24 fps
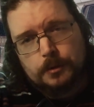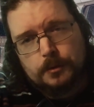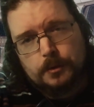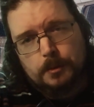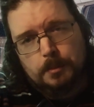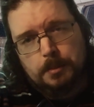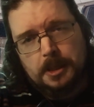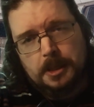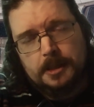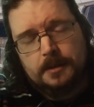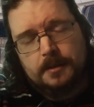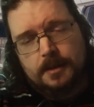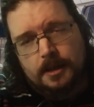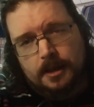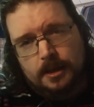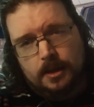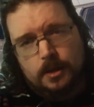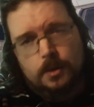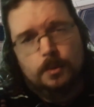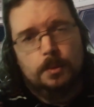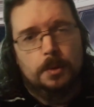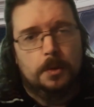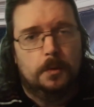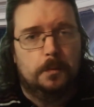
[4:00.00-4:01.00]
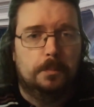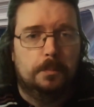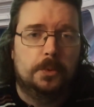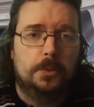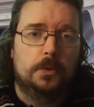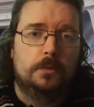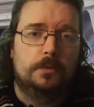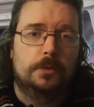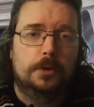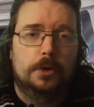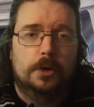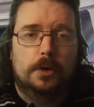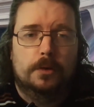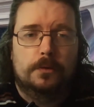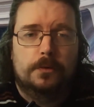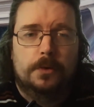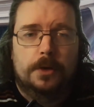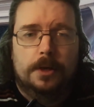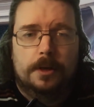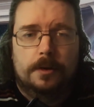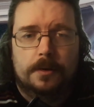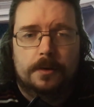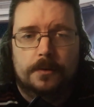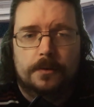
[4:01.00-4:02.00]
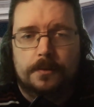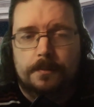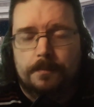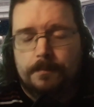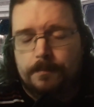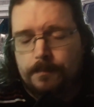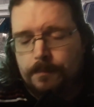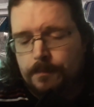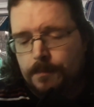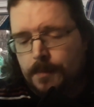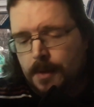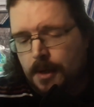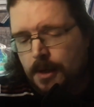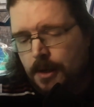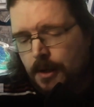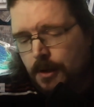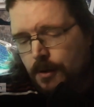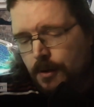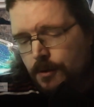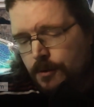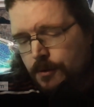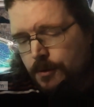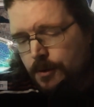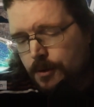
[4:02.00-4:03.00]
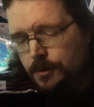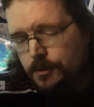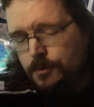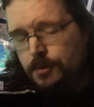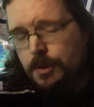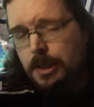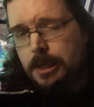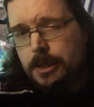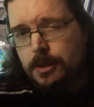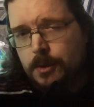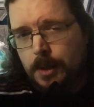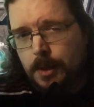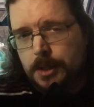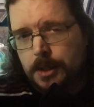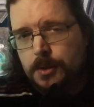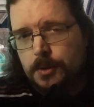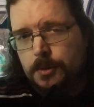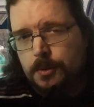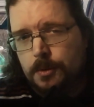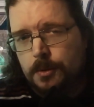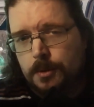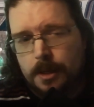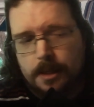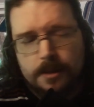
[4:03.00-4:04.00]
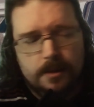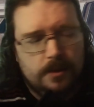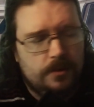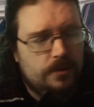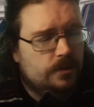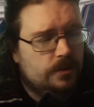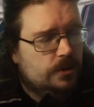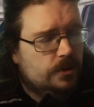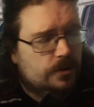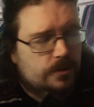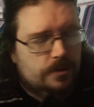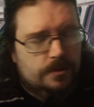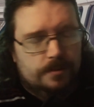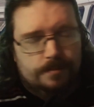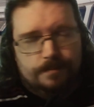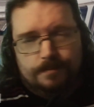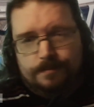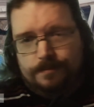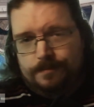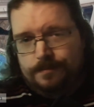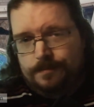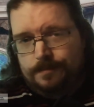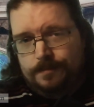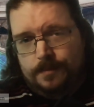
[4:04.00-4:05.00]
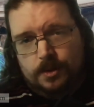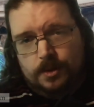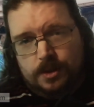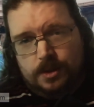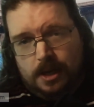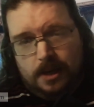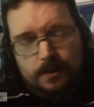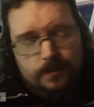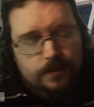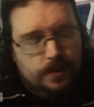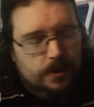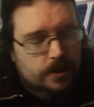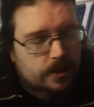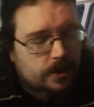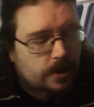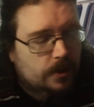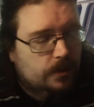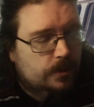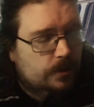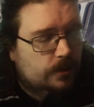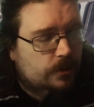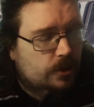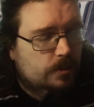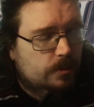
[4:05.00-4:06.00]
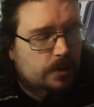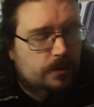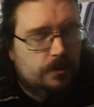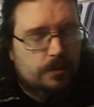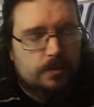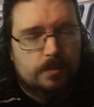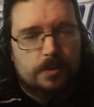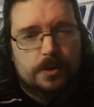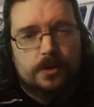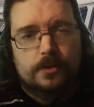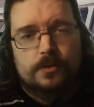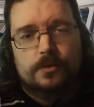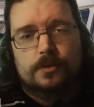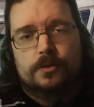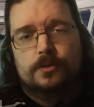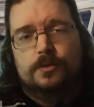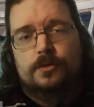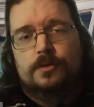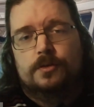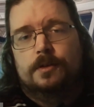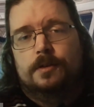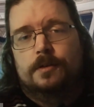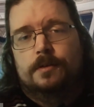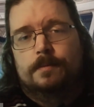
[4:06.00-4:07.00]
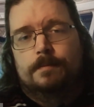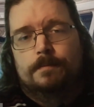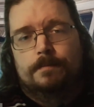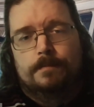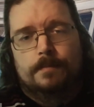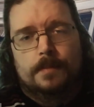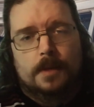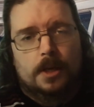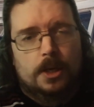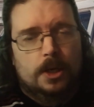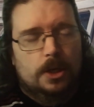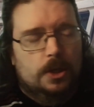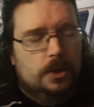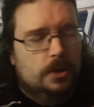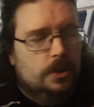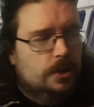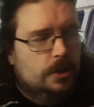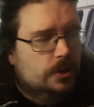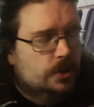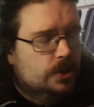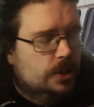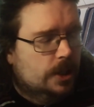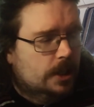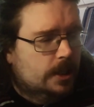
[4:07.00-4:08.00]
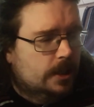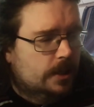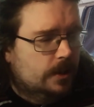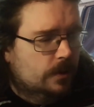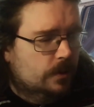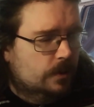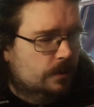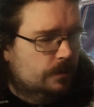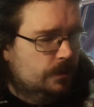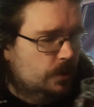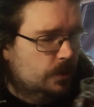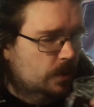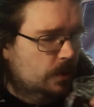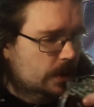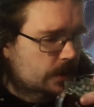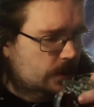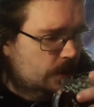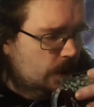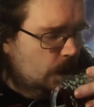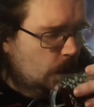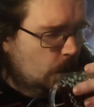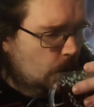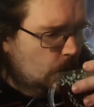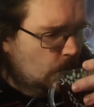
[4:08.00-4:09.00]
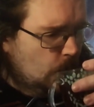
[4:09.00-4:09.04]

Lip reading: is complete, you will have improved in all 3 areas. So it's really quite cool. And this is just nothing I figured out. It's coming from research, and you can check it out if you want.